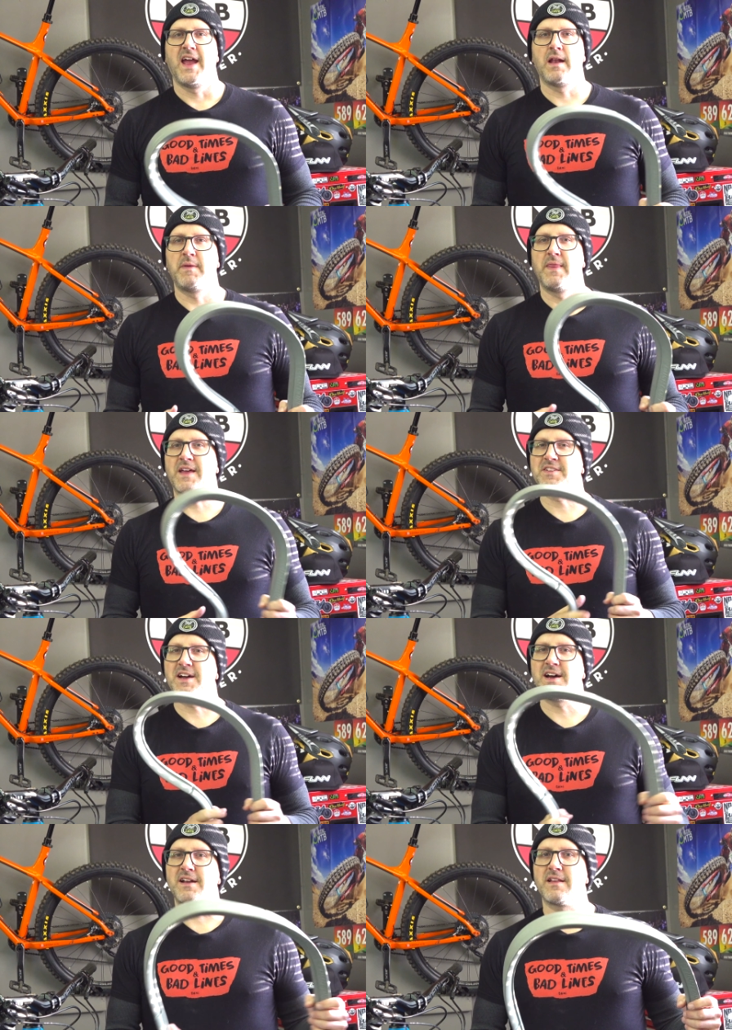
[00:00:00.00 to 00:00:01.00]
And I mean, that's
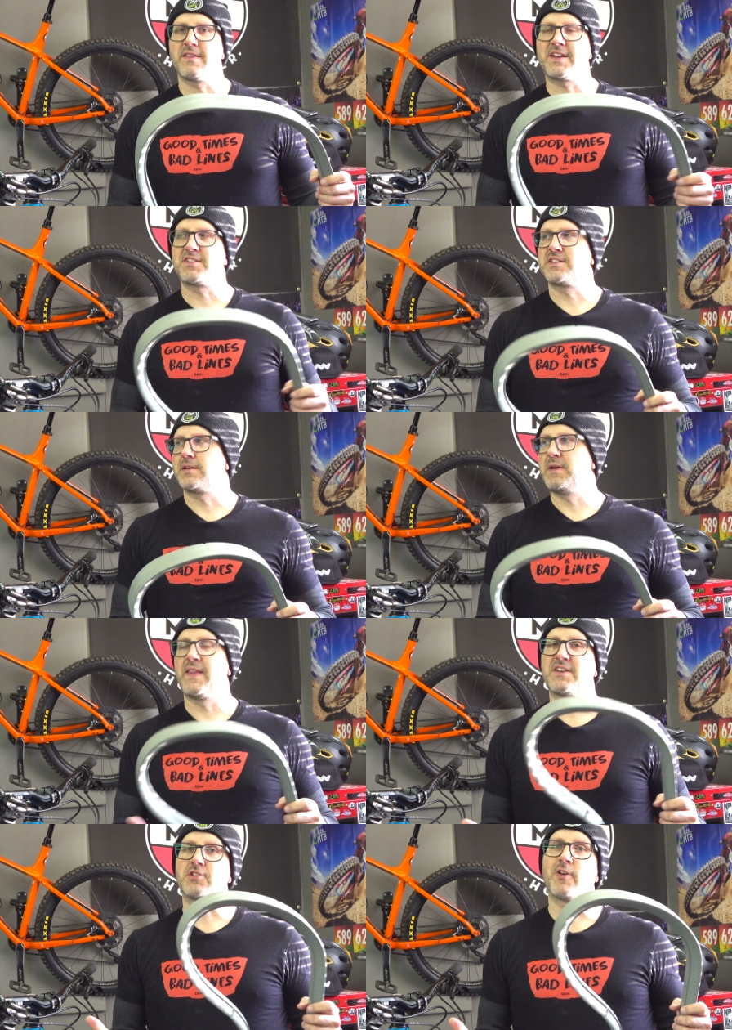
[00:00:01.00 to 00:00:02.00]
not, that's, I
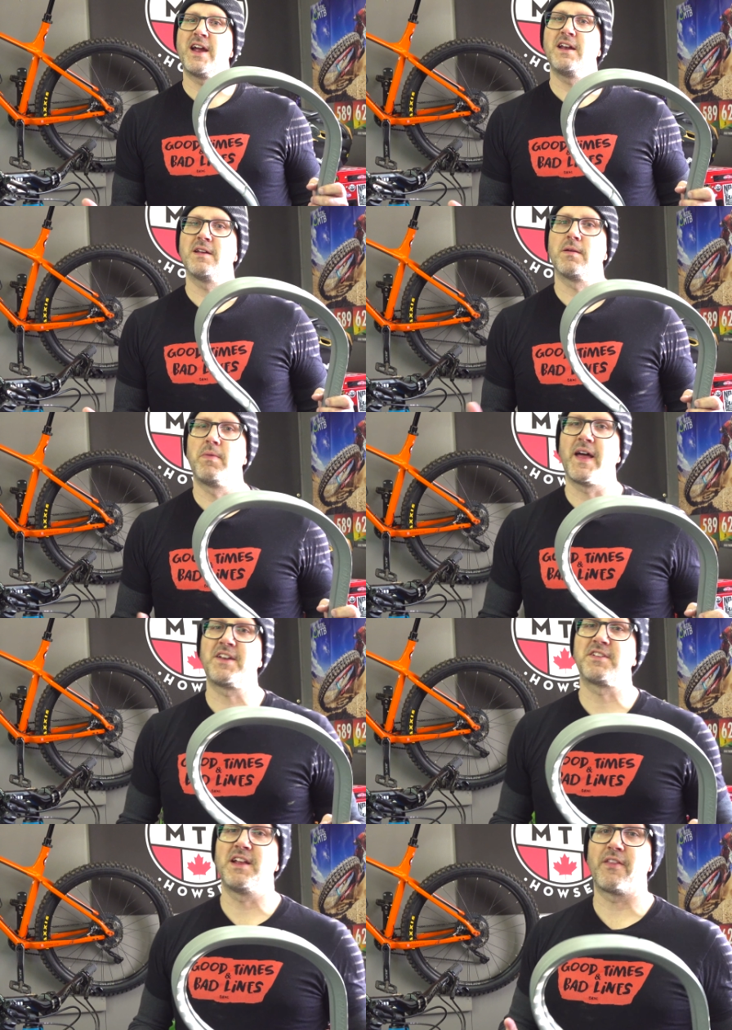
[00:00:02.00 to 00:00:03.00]
mean, that's great, but
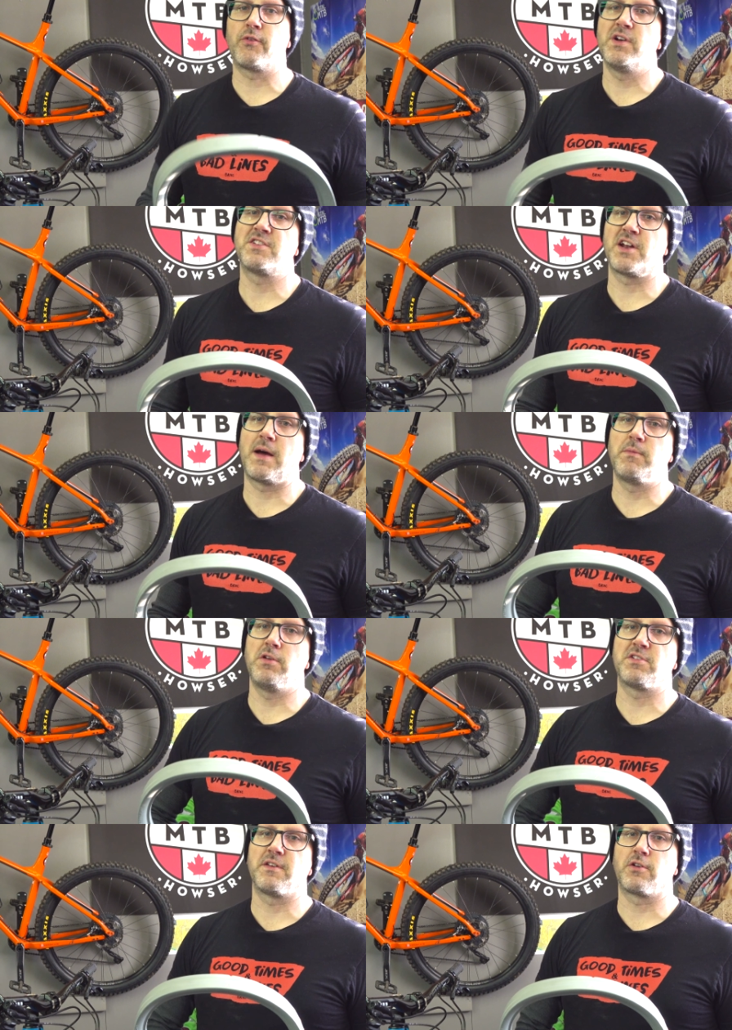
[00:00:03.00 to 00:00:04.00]
that's not the reason I'm
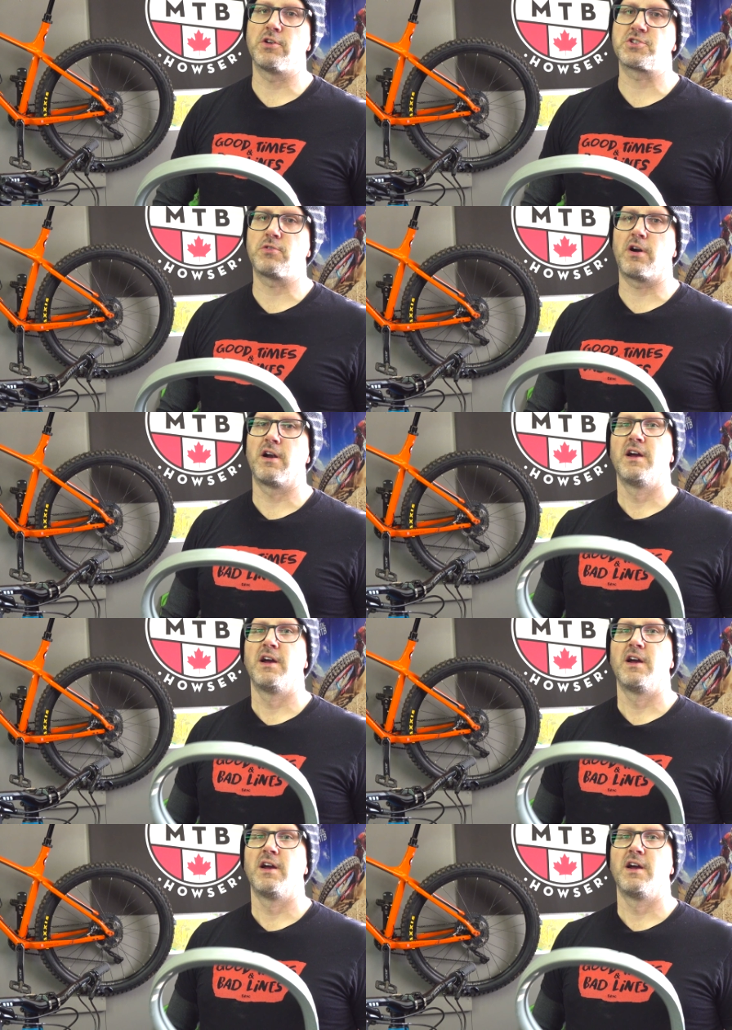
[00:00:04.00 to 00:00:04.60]
using the Core.